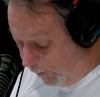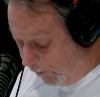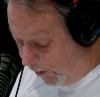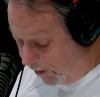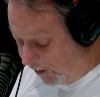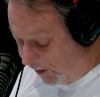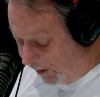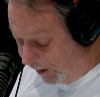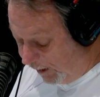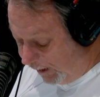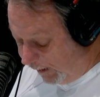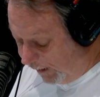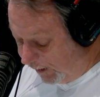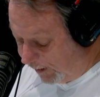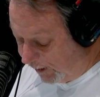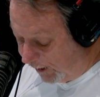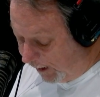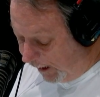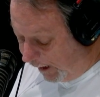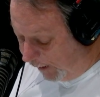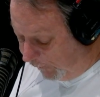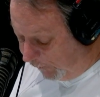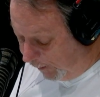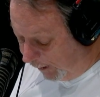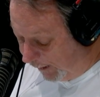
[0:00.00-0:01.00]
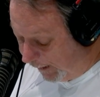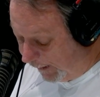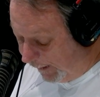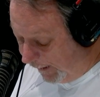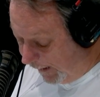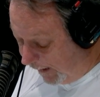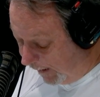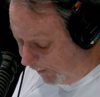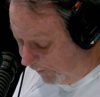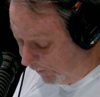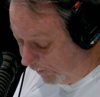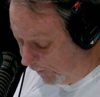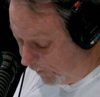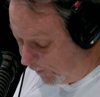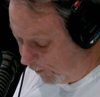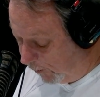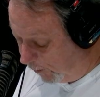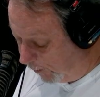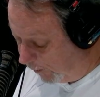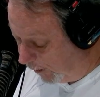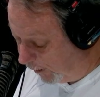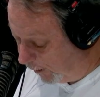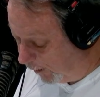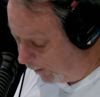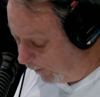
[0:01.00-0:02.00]
Which city is in Africa, Athens
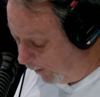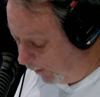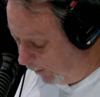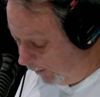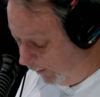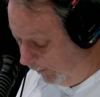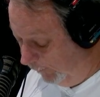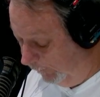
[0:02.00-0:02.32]
or Accra?